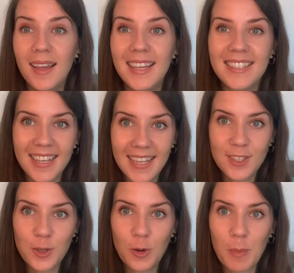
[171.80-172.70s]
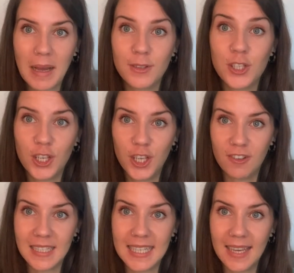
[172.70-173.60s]
So let's talk about
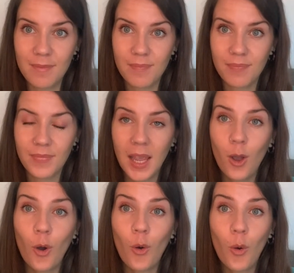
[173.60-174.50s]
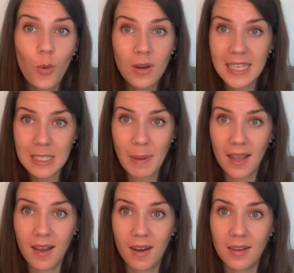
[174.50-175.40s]
security. All
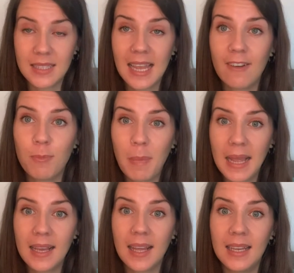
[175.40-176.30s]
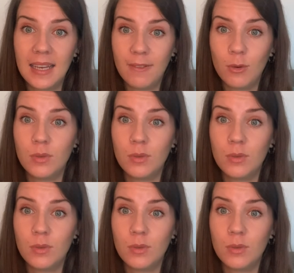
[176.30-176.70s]
Expend cards have bank level